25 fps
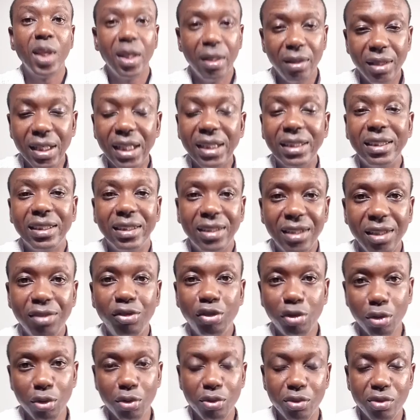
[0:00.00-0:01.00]
That is the
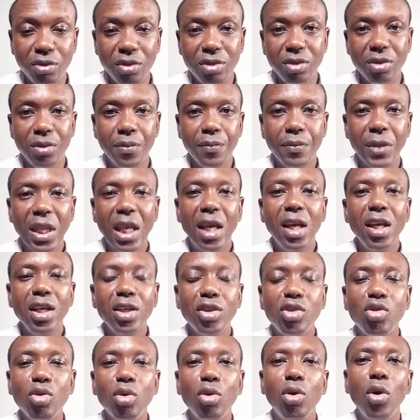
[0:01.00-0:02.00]
truth.
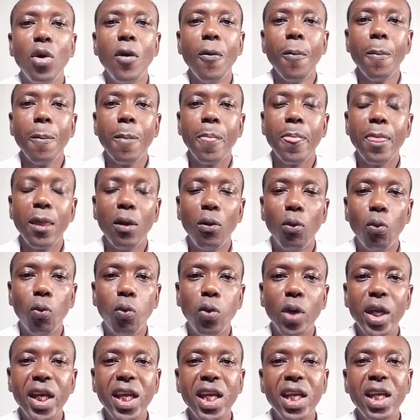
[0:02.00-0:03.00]
So
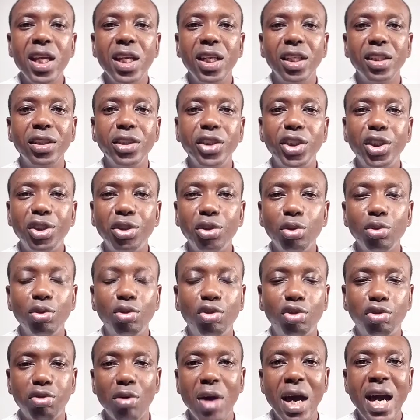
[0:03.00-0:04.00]
we should
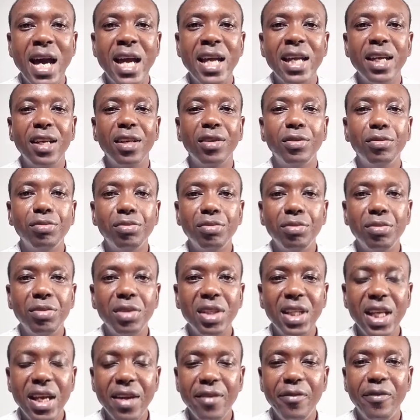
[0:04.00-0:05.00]
try
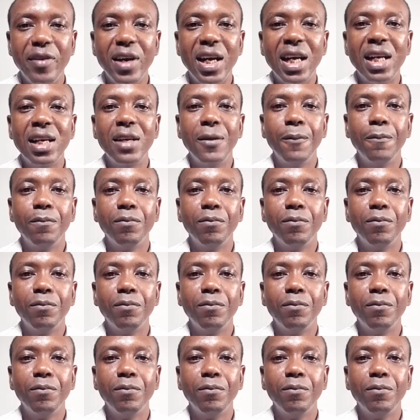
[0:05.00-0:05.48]
never